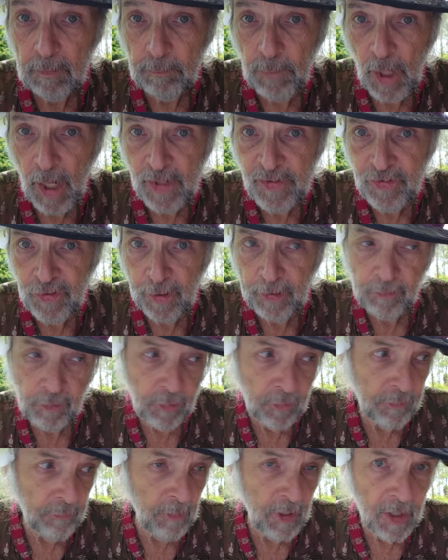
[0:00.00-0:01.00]
Pasha,
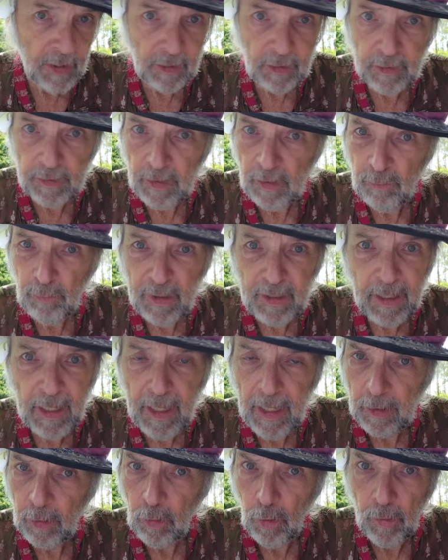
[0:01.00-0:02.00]
Earthman, Cleo, we
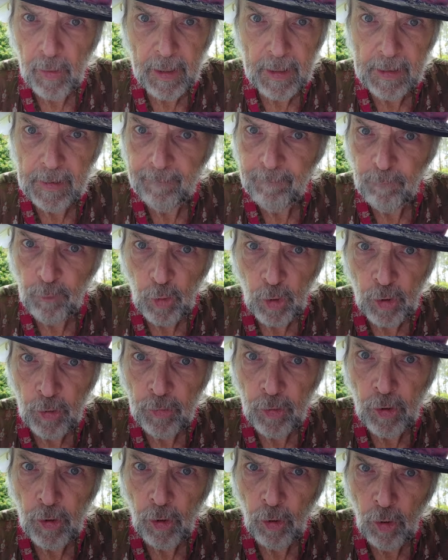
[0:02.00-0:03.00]
can't go any
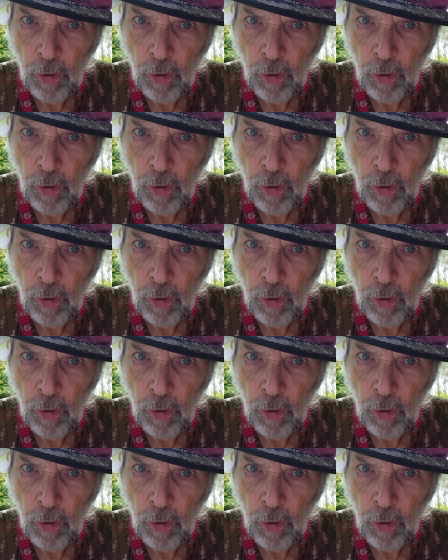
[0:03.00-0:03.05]
further